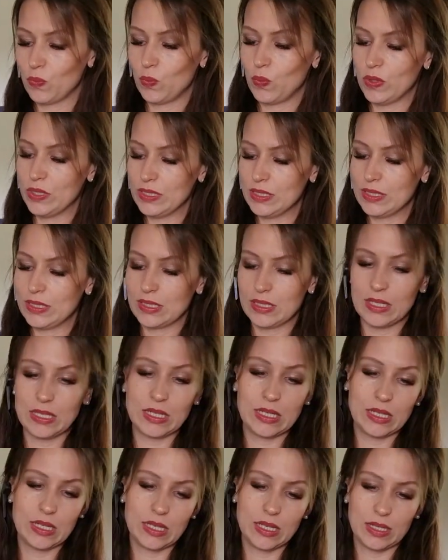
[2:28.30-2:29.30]
once
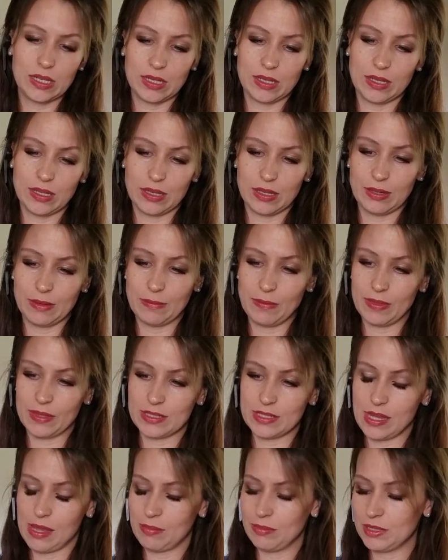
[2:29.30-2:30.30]
the
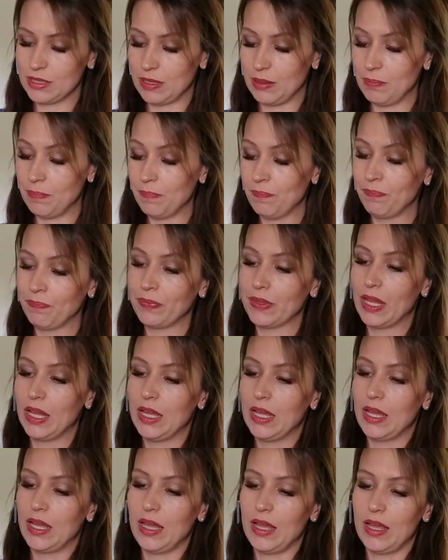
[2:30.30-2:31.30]
time is up,
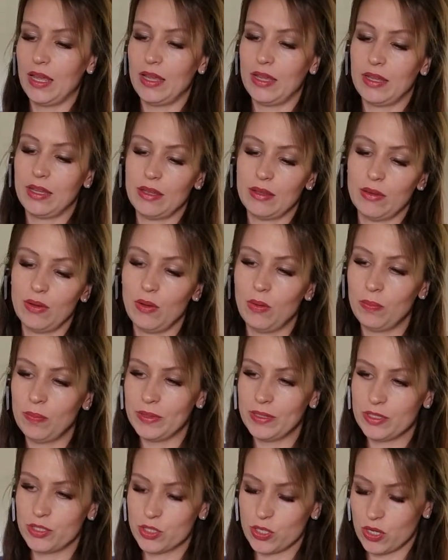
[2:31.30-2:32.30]
you
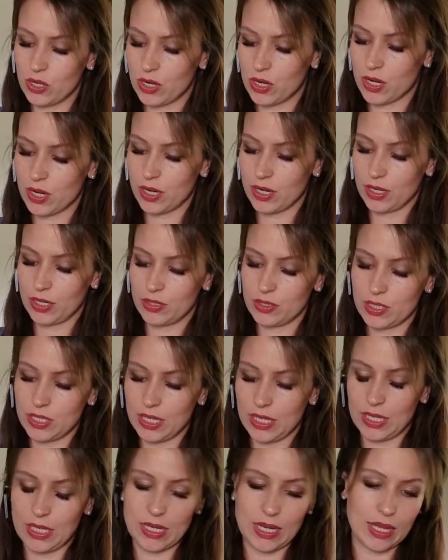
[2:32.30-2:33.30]
open the jar, you
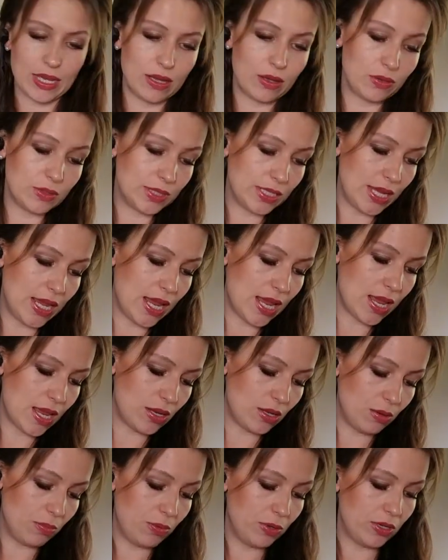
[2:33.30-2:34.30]
take it out,
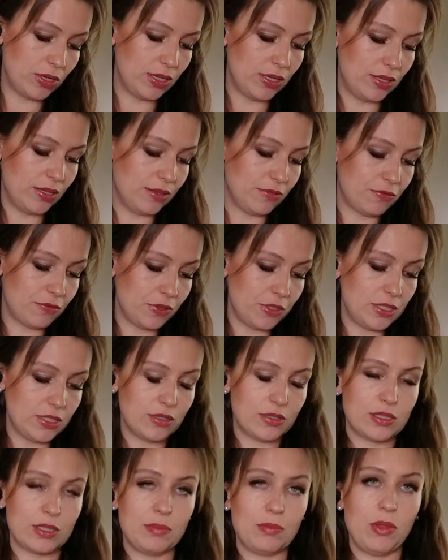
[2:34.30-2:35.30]
and you put it in a
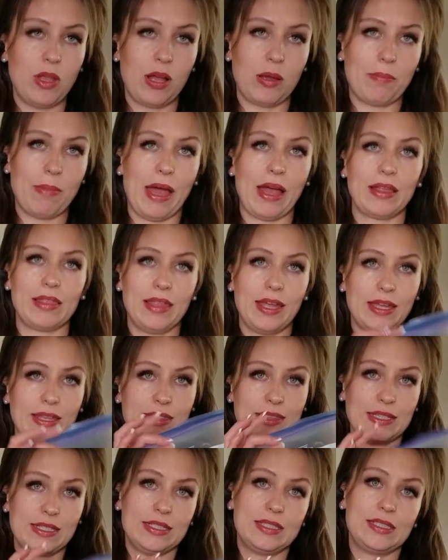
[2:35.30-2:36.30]
freezer Ziploc bag
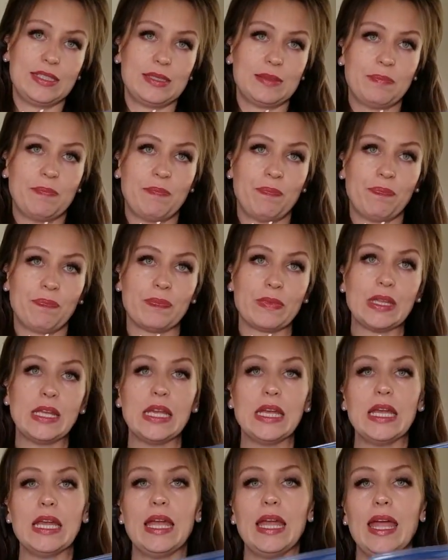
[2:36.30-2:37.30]
like this.
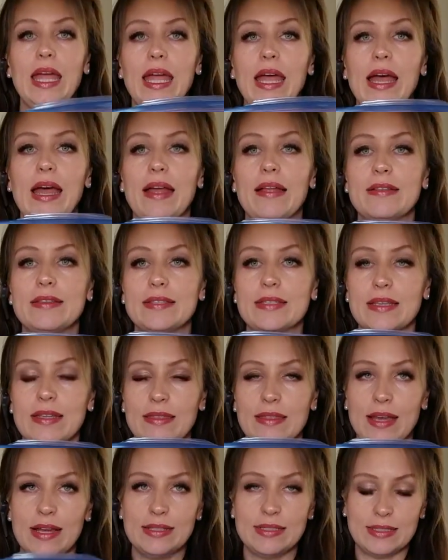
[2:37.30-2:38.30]
And
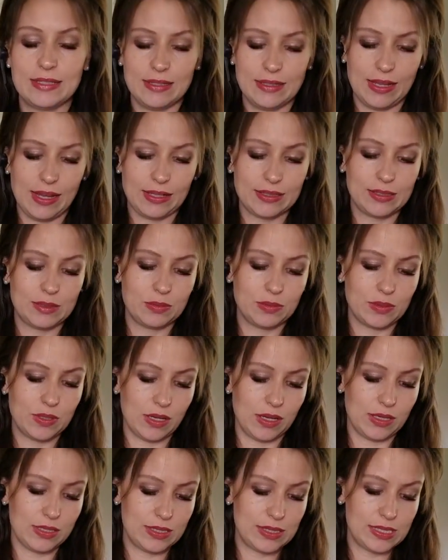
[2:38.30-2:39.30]
that's the next
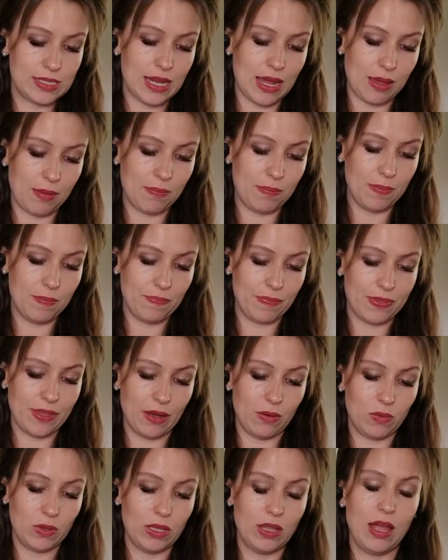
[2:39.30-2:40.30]
step
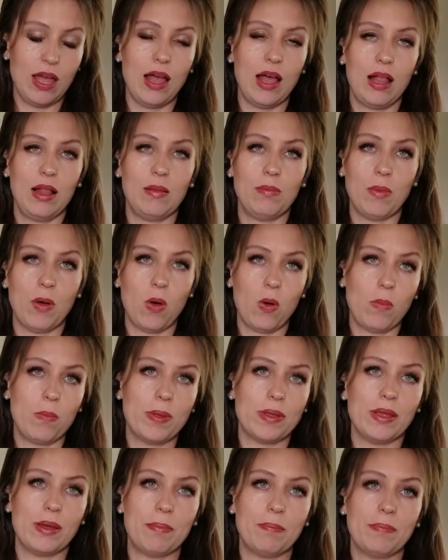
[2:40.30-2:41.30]
that will help
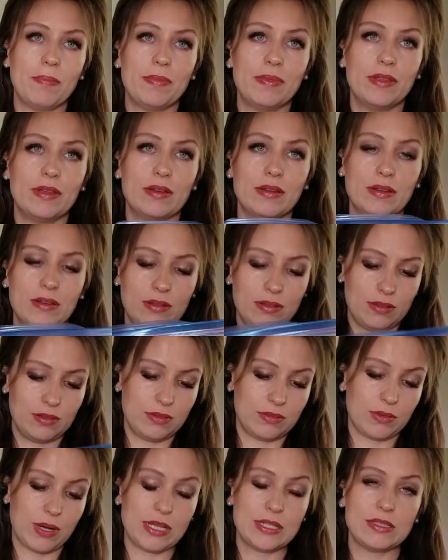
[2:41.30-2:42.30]
open up the
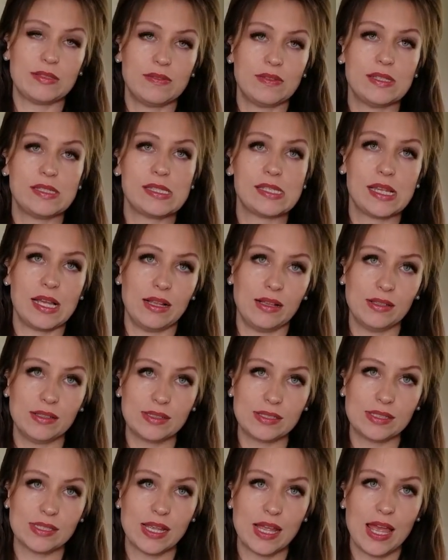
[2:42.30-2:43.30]
rest of the
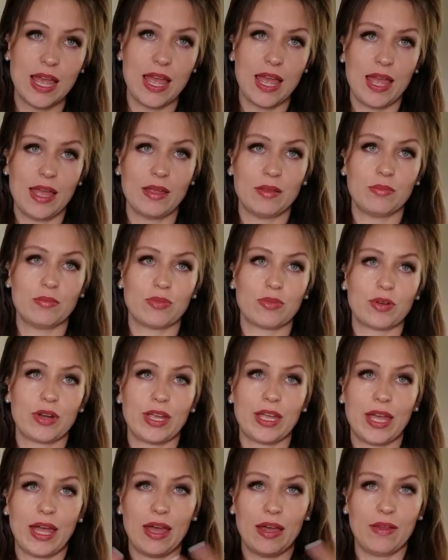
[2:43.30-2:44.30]
cells and
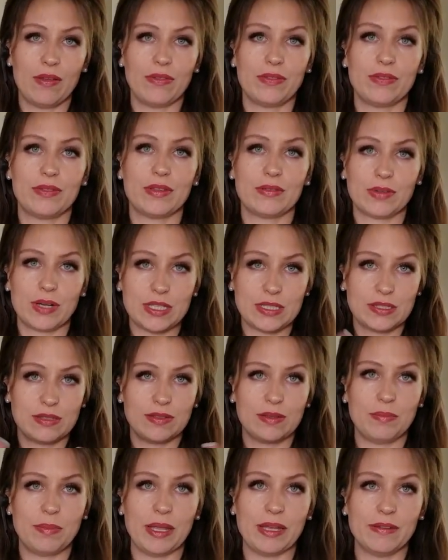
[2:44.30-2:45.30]
bring out the rest of
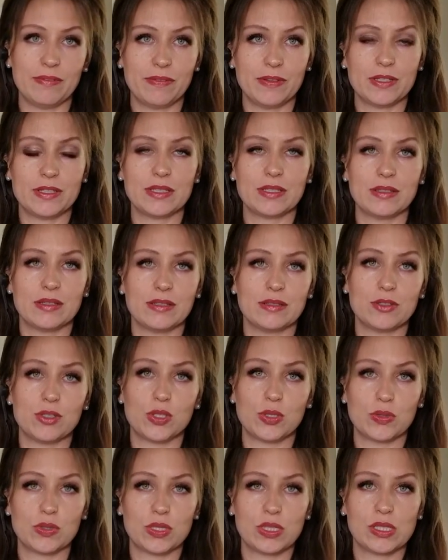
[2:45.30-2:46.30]
the benefits and the
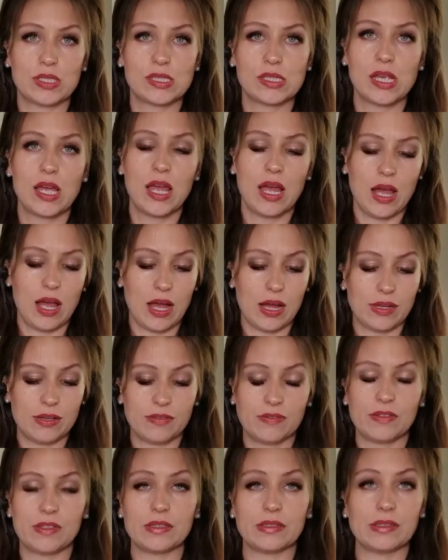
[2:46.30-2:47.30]
juices out
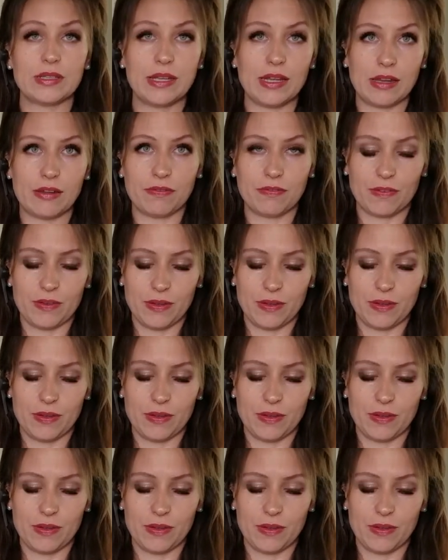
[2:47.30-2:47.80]
of the leaf.